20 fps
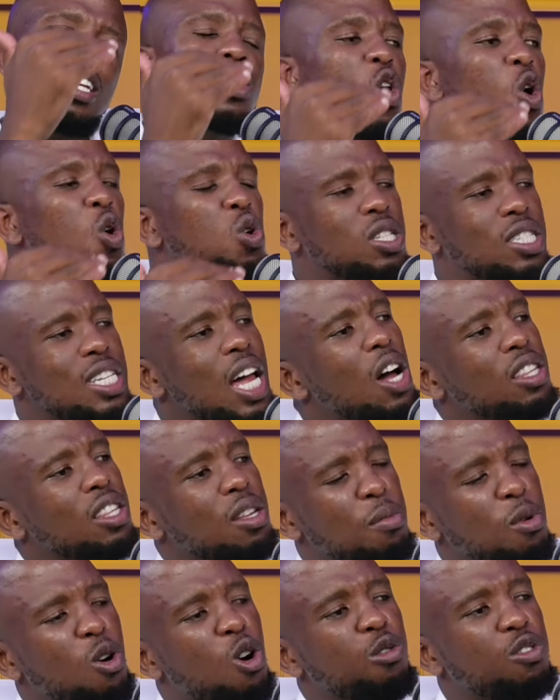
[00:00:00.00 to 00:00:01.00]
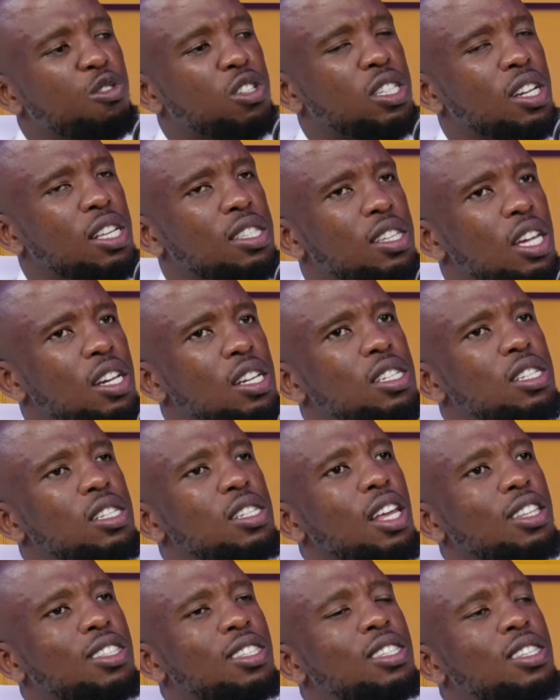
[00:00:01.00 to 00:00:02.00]
goes down the book of Ephesians and it
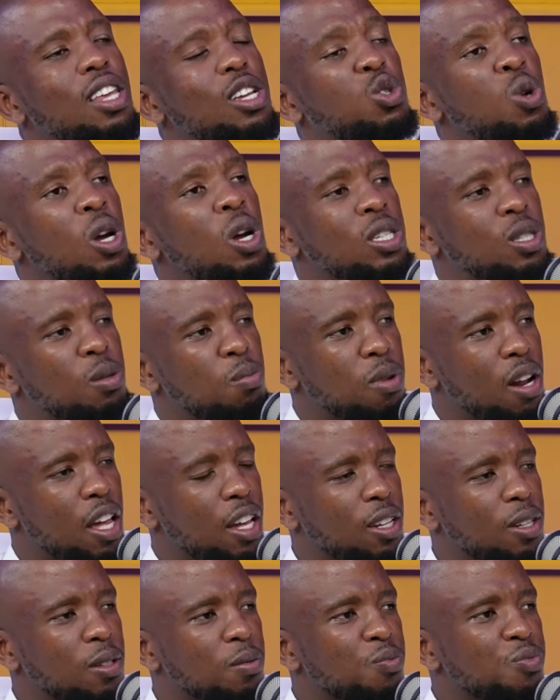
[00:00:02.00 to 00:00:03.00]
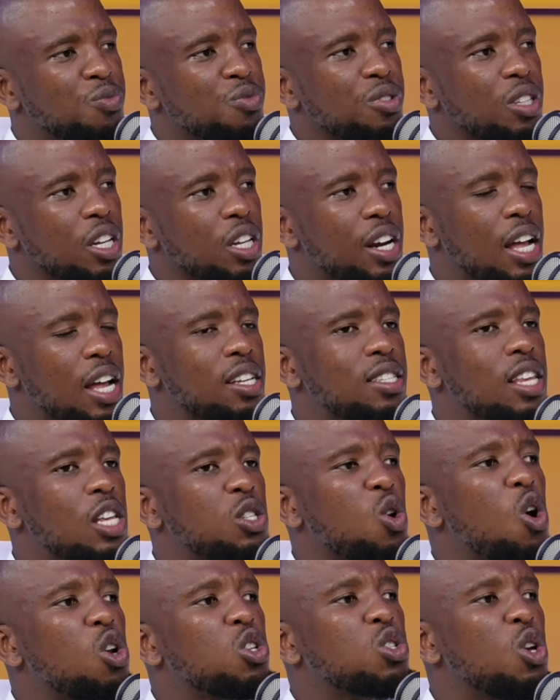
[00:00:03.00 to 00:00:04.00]
starts, starts to explain mm. that it says
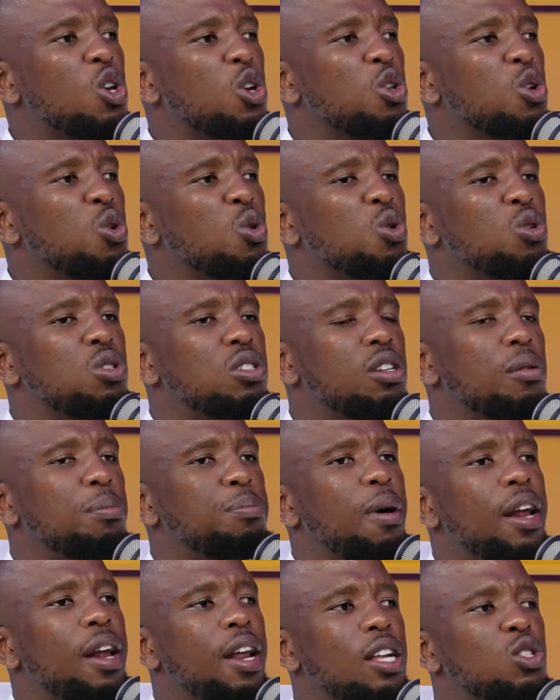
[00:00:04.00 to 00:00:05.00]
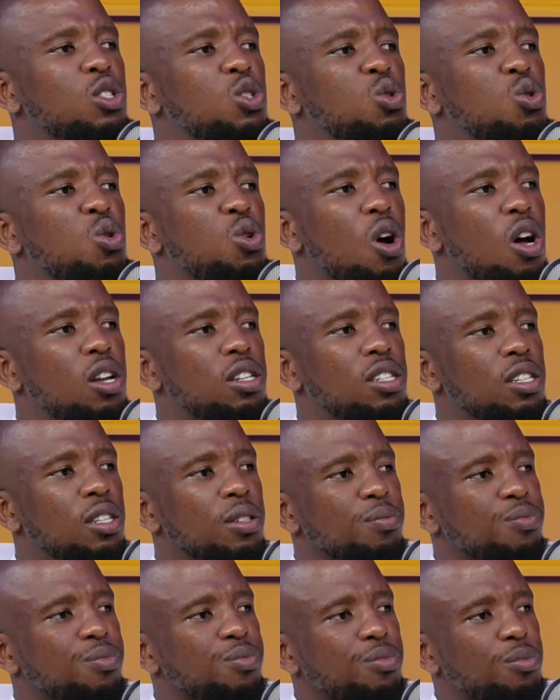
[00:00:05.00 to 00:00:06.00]
also you parents do not
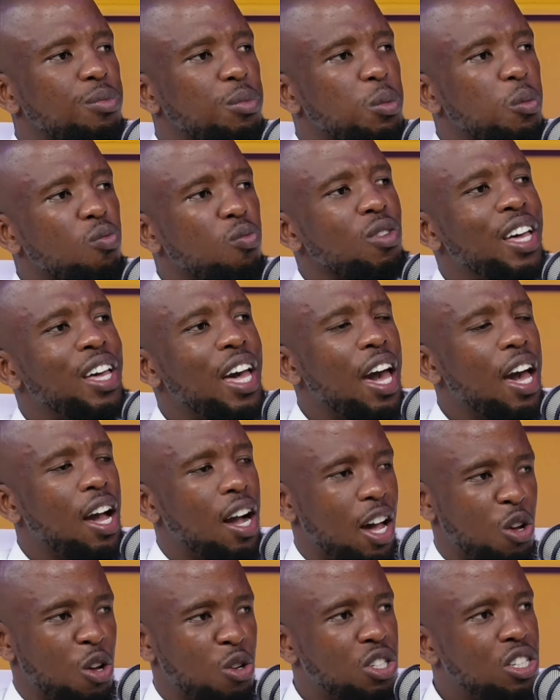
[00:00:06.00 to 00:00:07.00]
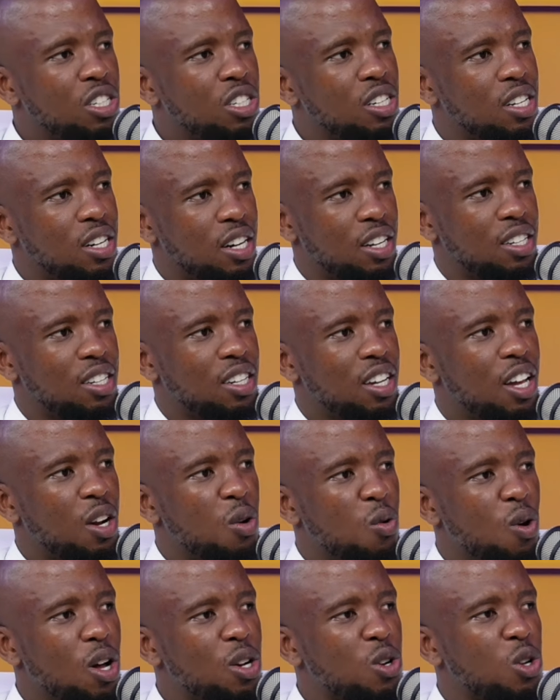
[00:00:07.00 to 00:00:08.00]
anger your children and
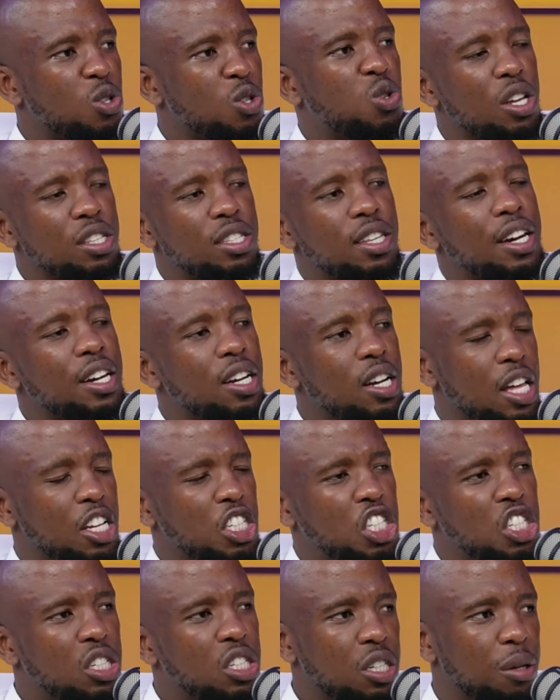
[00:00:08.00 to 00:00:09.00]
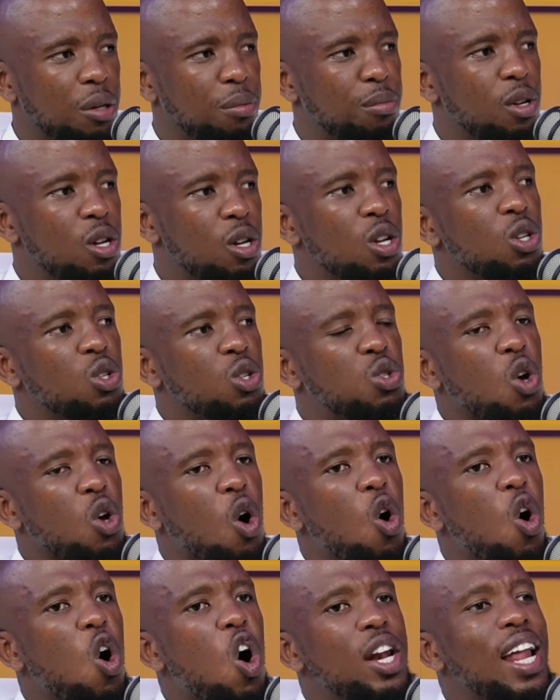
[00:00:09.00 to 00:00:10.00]
yeah. whatnot. So it's a relationship. Mm.
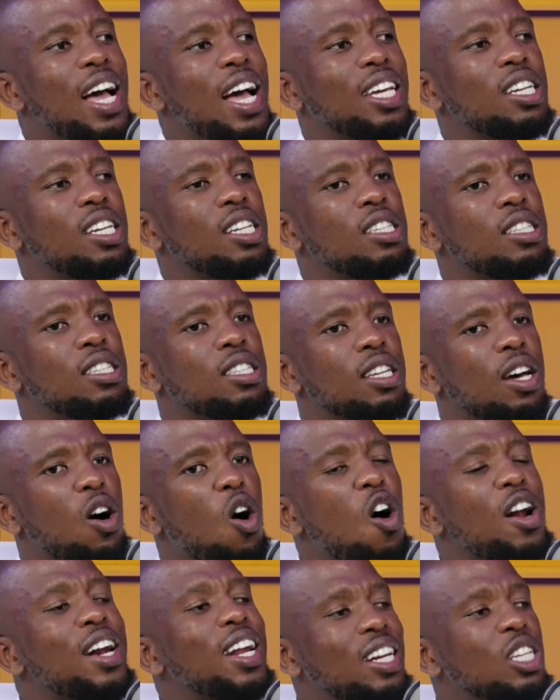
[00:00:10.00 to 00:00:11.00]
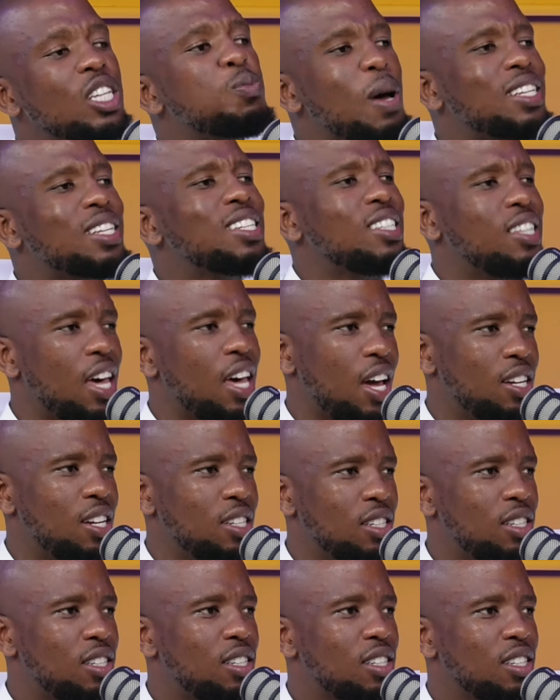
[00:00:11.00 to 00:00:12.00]
So honor is on respect is
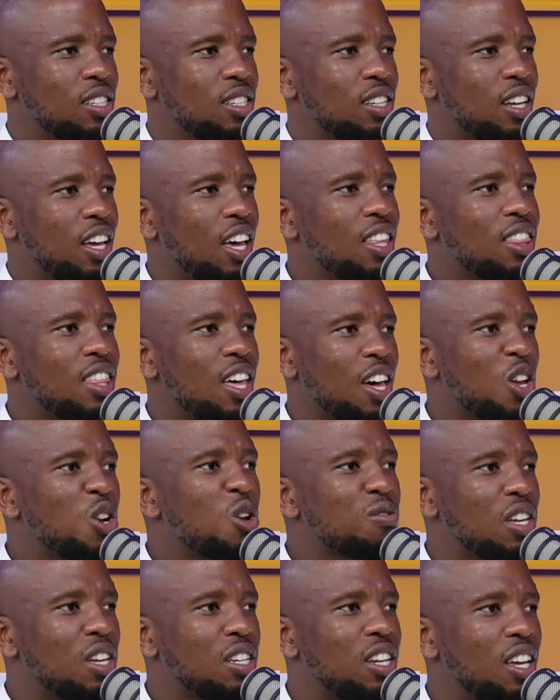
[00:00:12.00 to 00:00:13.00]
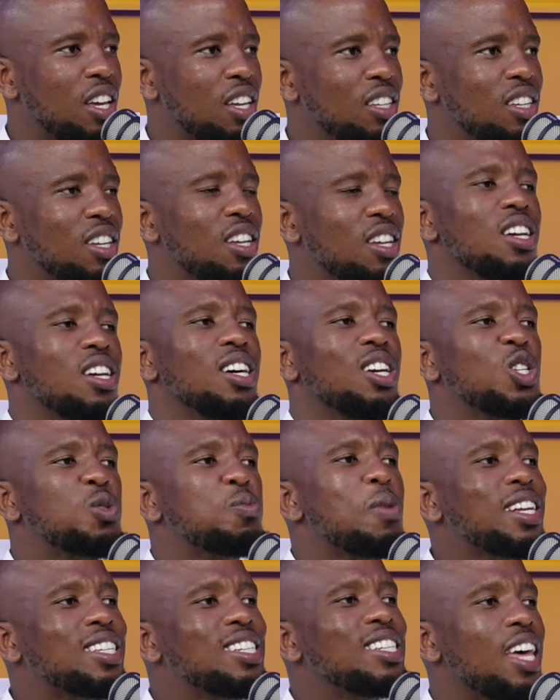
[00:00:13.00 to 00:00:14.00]
end yeah. at the end of the day.
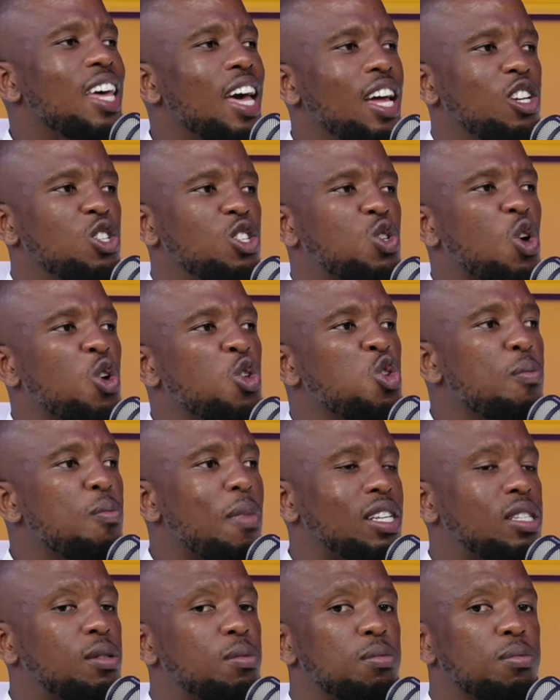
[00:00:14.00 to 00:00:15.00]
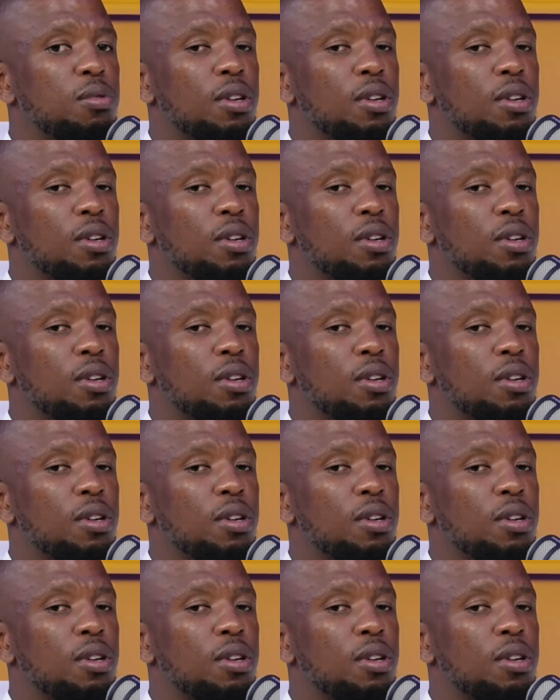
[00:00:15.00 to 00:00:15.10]
Respect is end. So you must